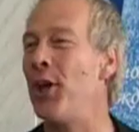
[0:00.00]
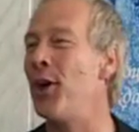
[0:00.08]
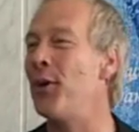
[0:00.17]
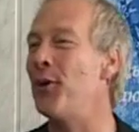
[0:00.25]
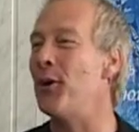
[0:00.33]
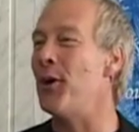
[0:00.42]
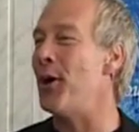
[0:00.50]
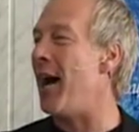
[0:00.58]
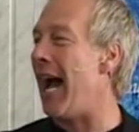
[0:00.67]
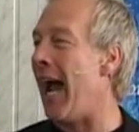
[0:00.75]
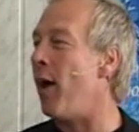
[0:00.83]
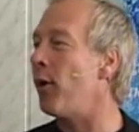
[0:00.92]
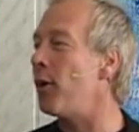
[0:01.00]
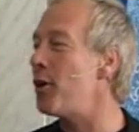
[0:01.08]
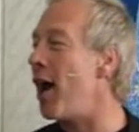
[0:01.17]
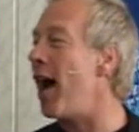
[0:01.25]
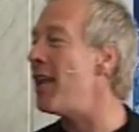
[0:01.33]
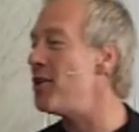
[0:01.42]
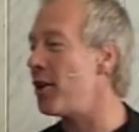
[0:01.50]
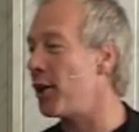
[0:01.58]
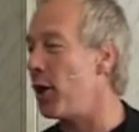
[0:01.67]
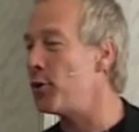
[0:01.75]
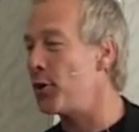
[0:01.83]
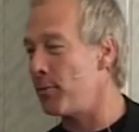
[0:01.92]
You know, our
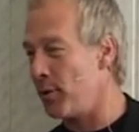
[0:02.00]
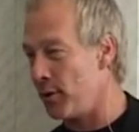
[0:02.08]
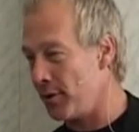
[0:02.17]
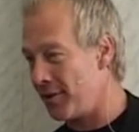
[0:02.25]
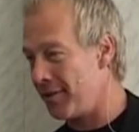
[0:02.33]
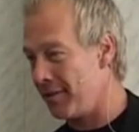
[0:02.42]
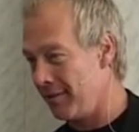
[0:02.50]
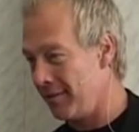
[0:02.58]
non-negotiables.